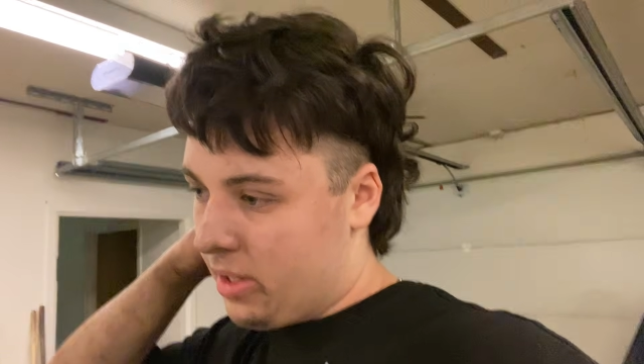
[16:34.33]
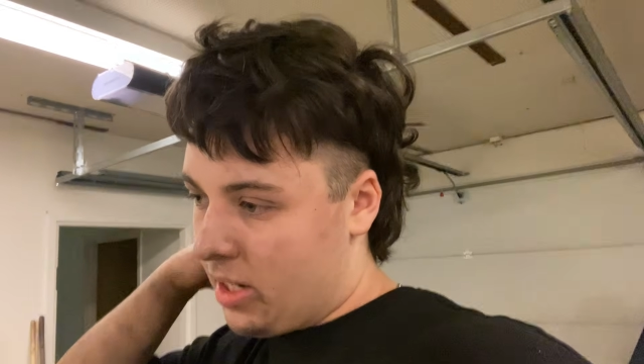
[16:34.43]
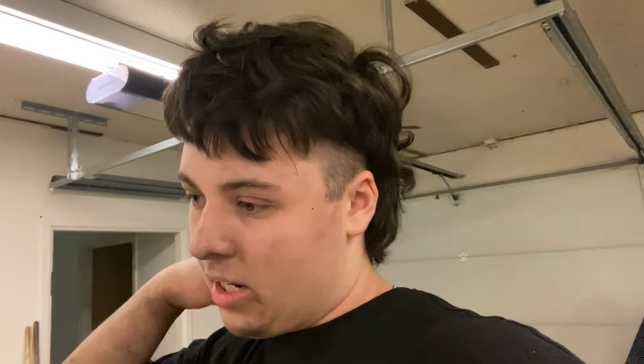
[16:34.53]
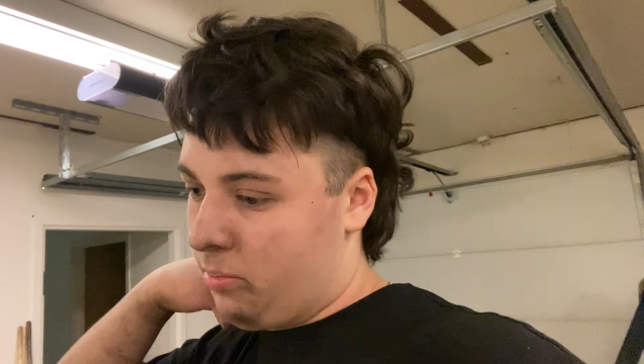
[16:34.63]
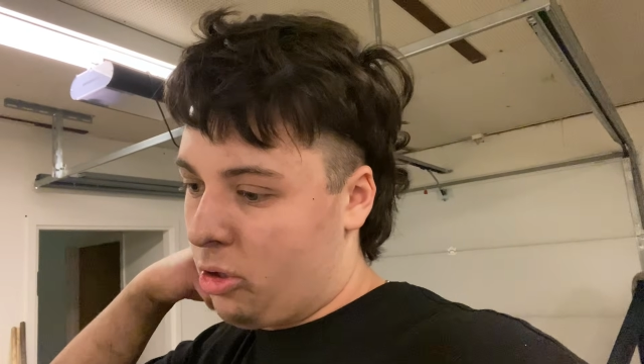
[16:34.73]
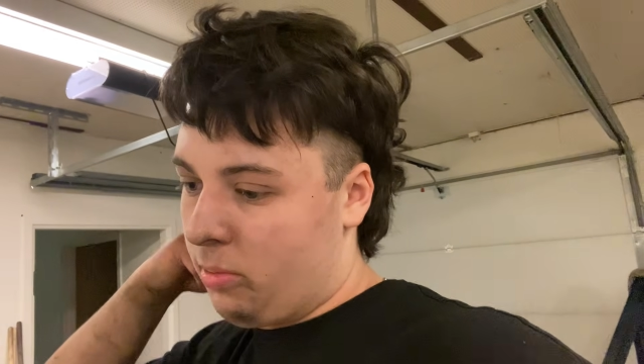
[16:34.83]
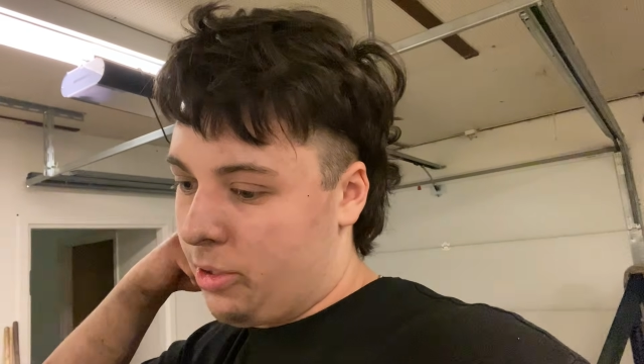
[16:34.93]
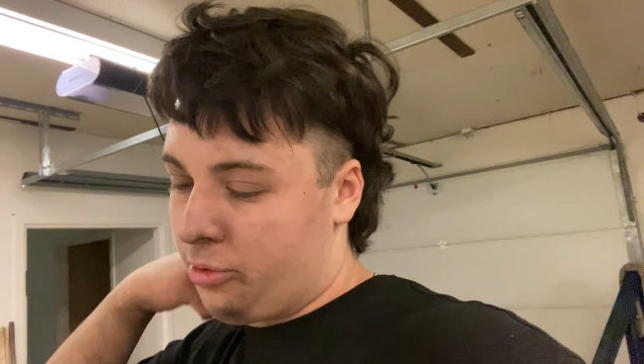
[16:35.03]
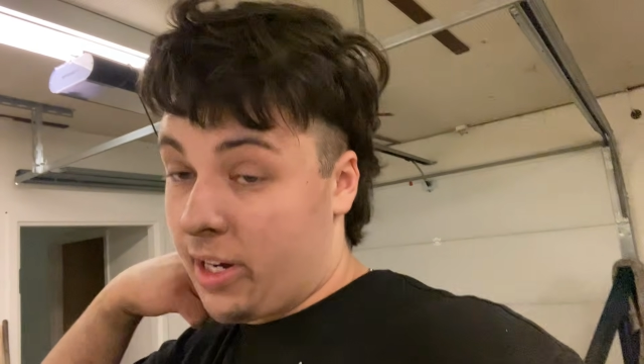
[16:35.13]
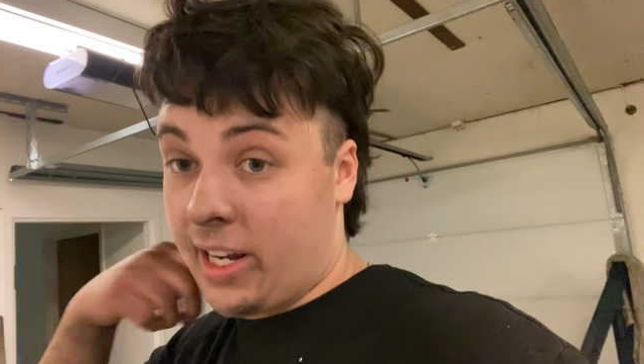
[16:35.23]
I'll probably
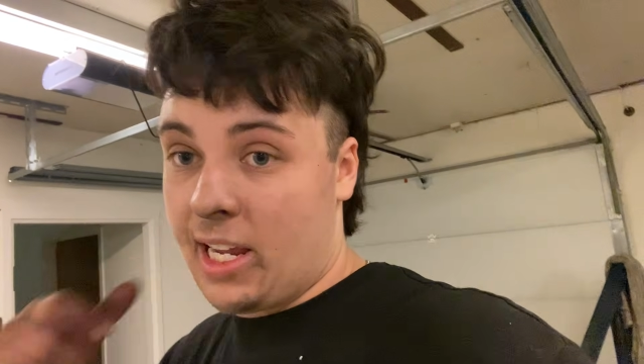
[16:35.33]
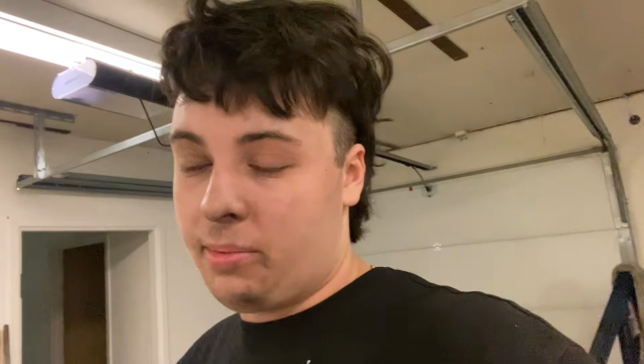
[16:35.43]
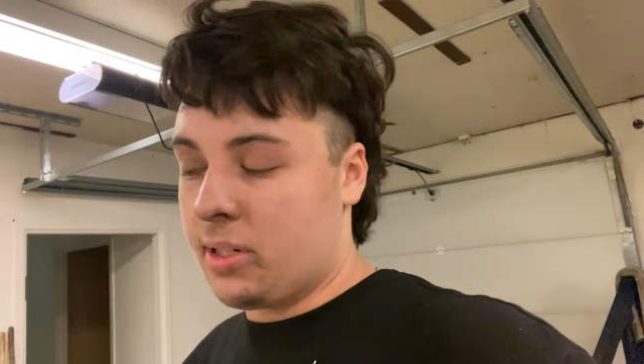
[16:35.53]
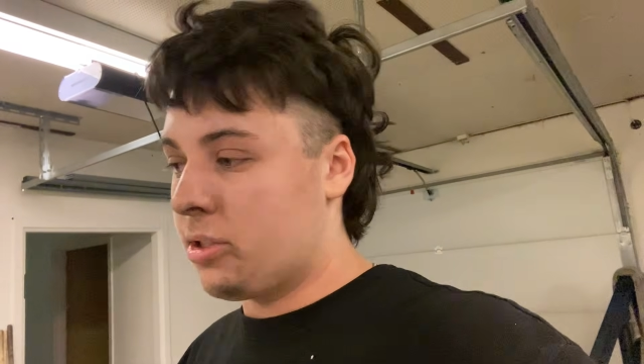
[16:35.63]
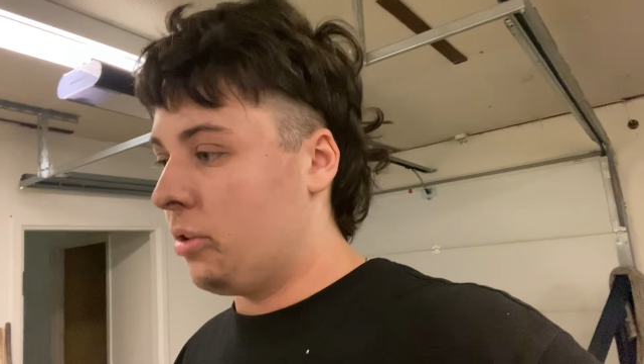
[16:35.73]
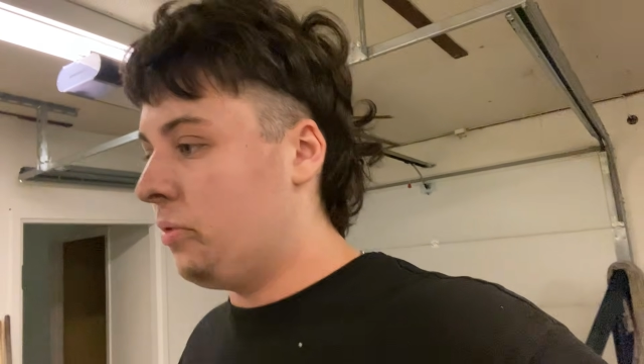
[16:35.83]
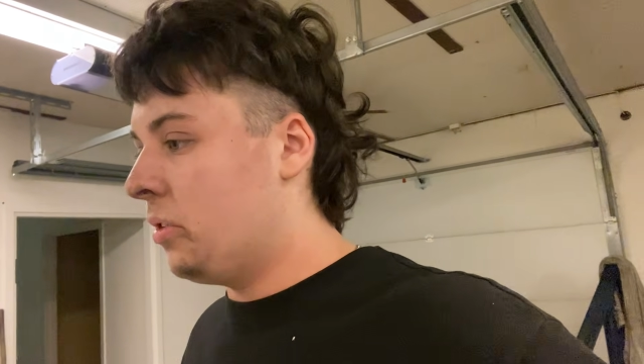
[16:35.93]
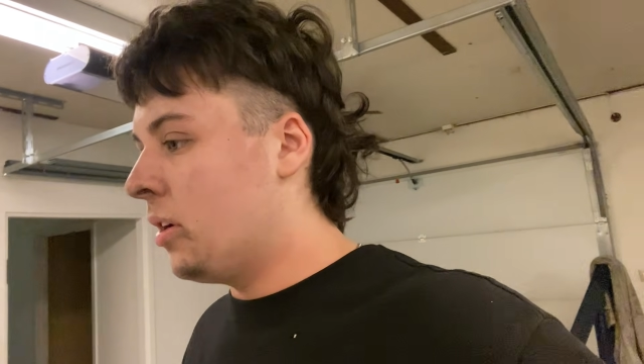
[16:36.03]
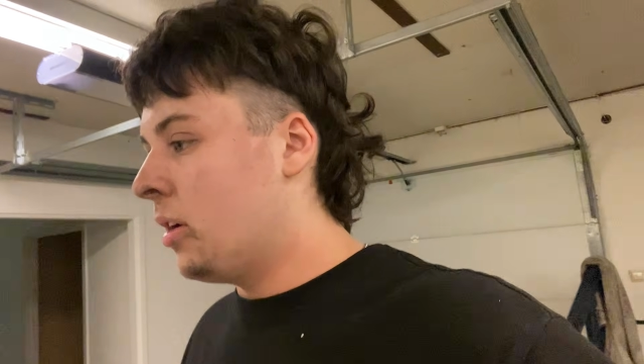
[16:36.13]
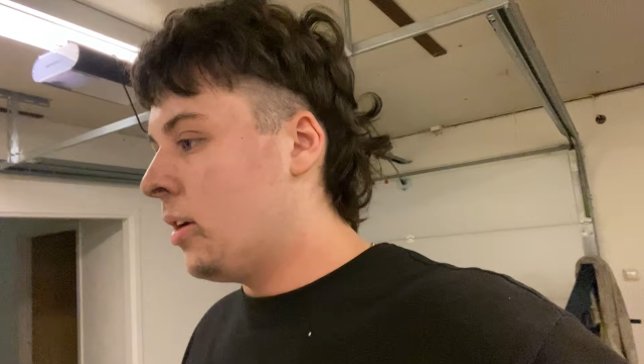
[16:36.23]
try and keep that stuff.
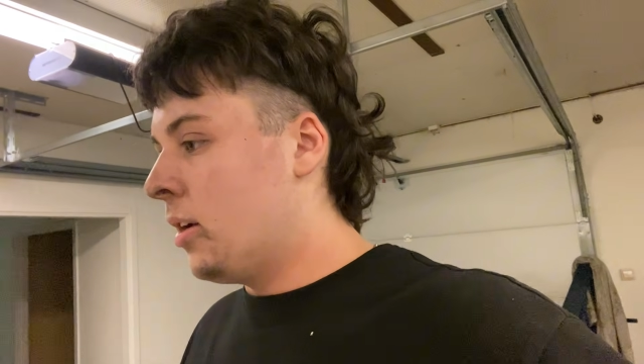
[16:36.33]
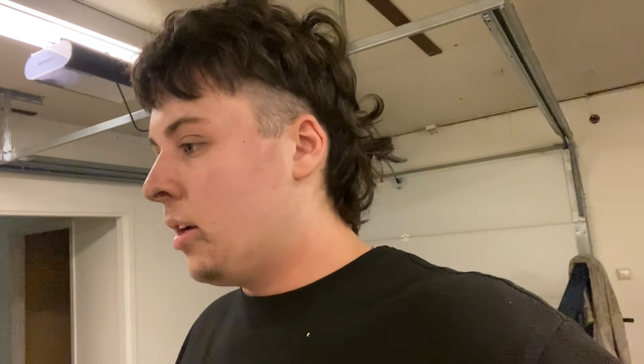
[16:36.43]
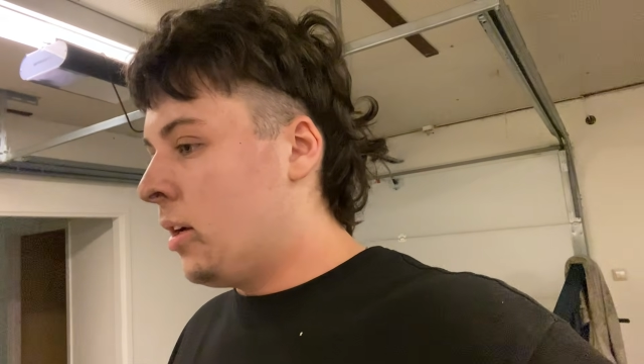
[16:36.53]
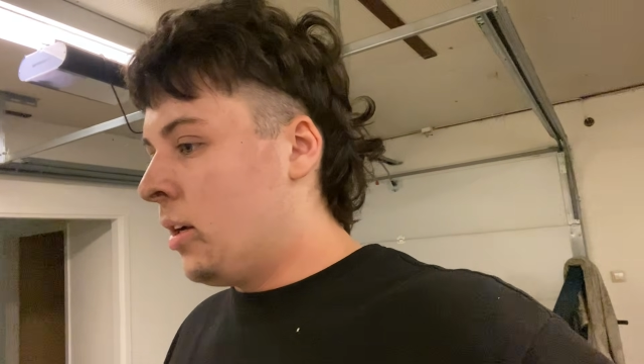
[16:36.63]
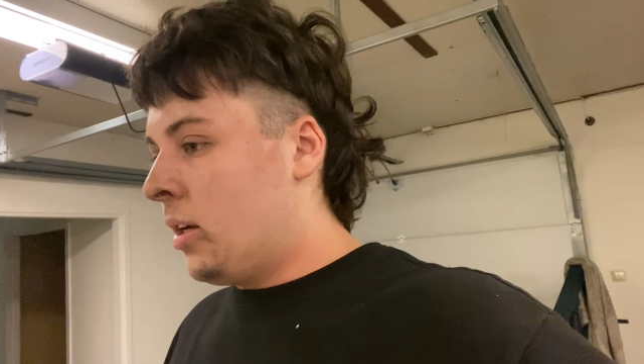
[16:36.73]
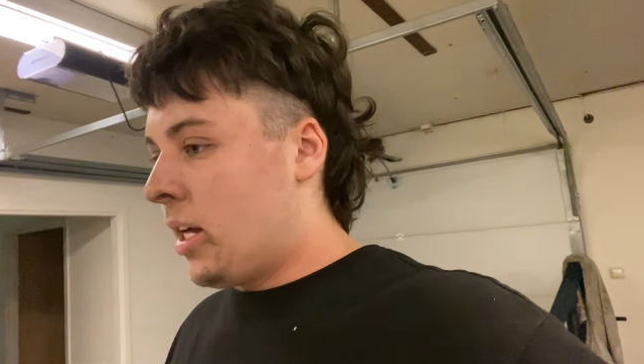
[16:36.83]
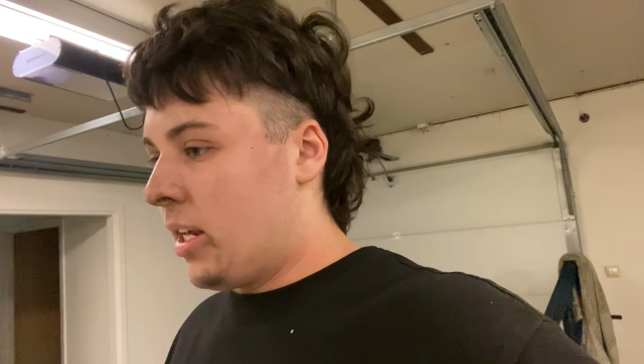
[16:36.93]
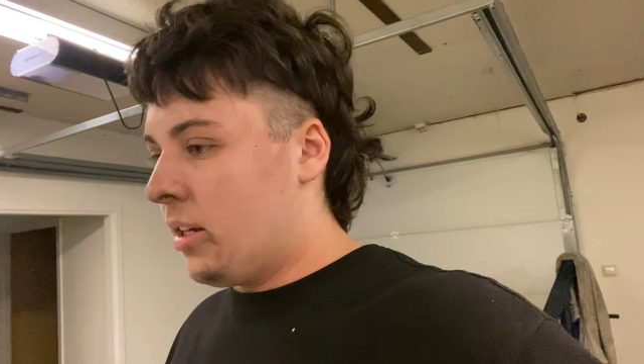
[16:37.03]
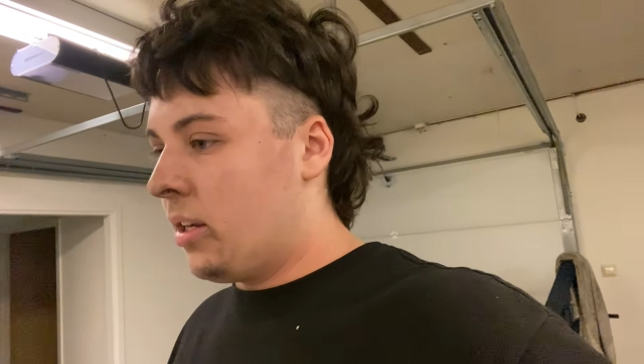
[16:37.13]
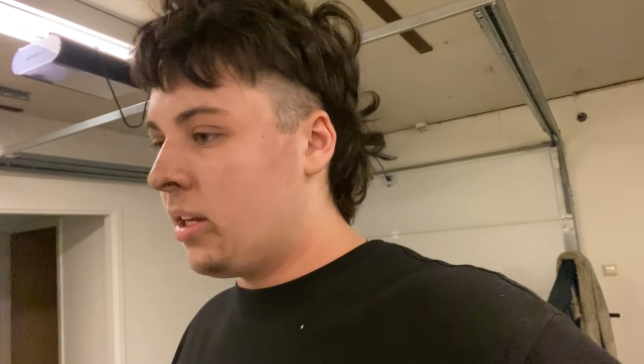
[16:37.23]

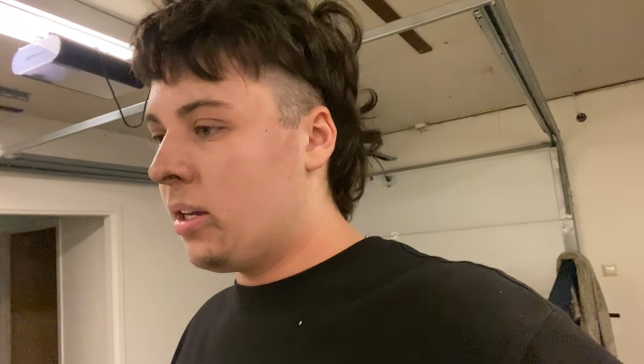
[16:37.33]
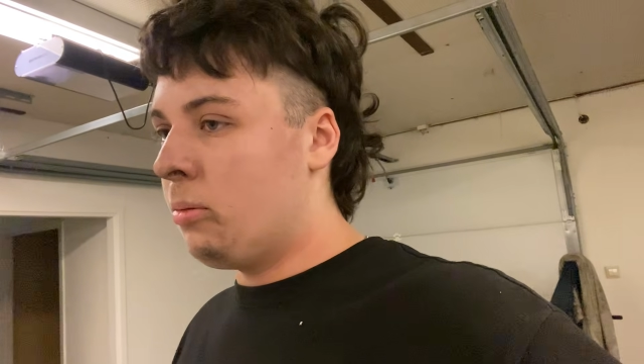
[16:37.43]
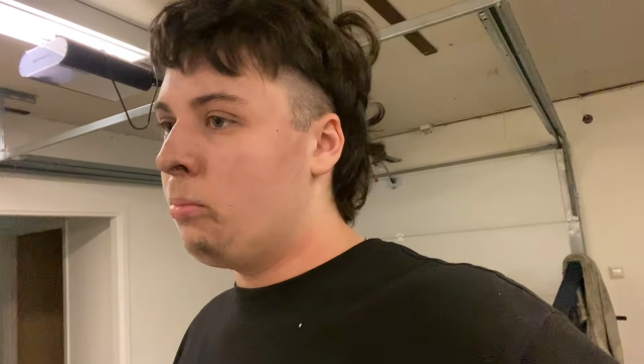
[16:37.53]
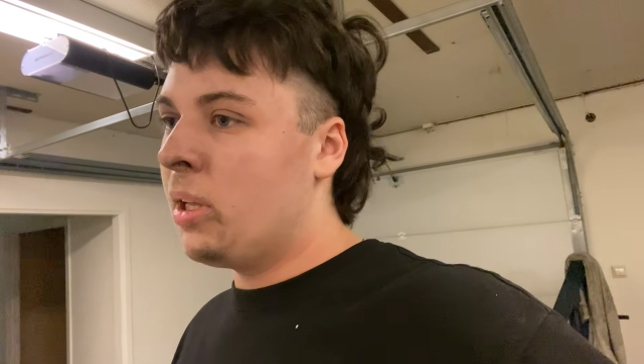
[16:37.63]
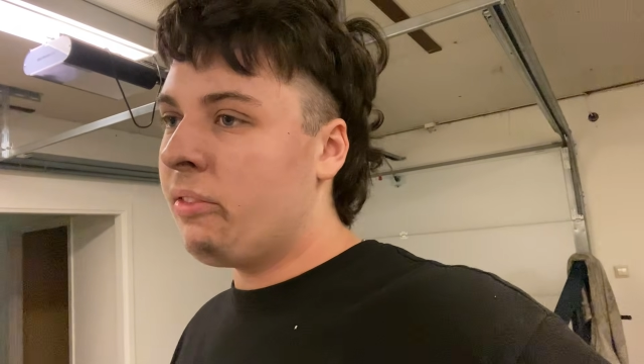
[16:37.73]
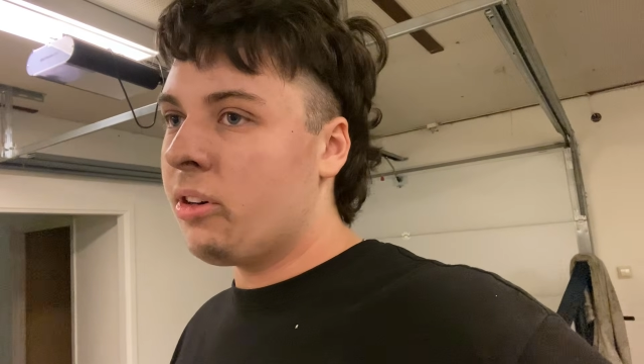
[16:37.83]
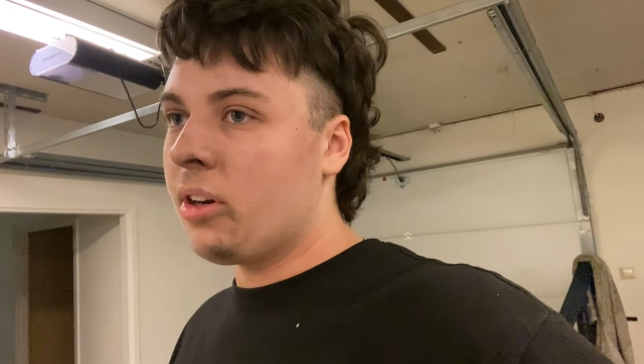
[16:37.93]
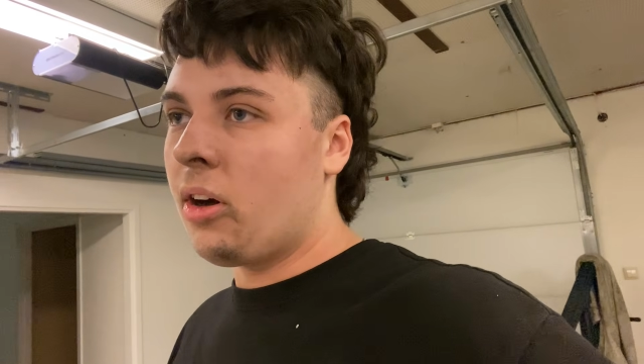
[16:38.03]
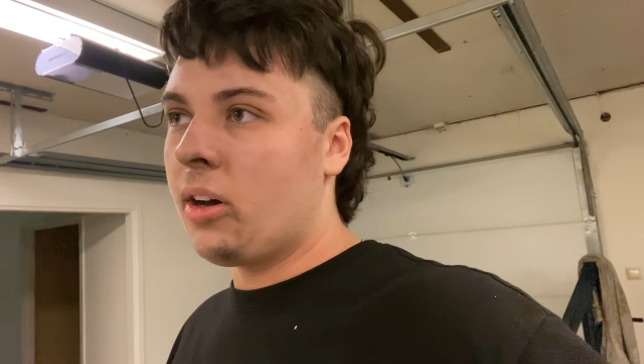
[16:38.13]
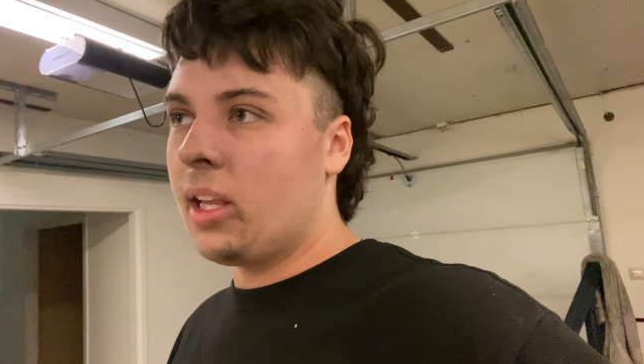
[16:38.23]
And believe it or
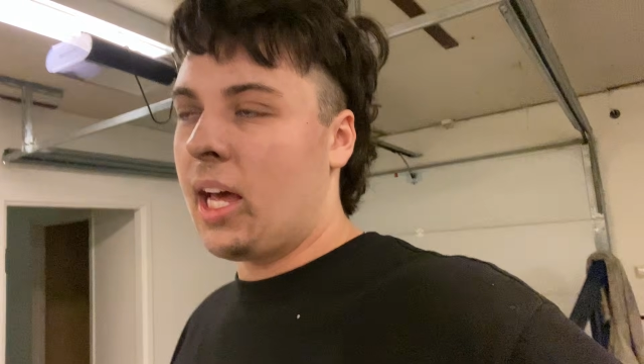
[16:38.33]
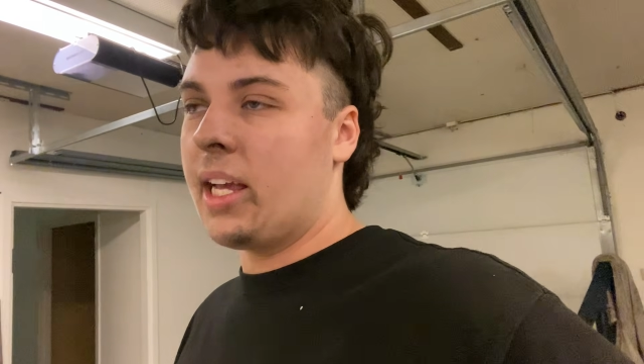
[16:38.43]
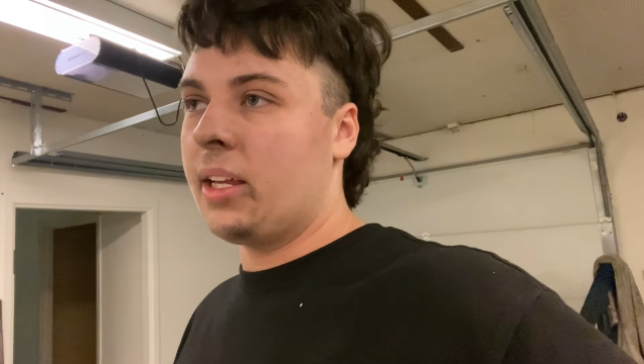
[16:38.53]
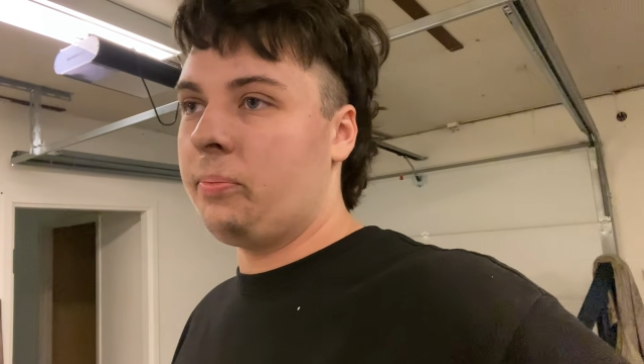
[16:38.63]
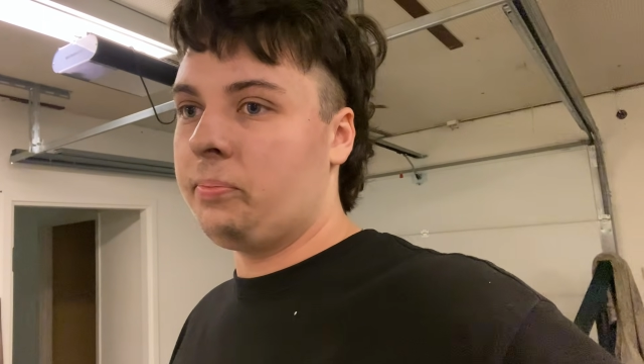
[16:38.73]
not, like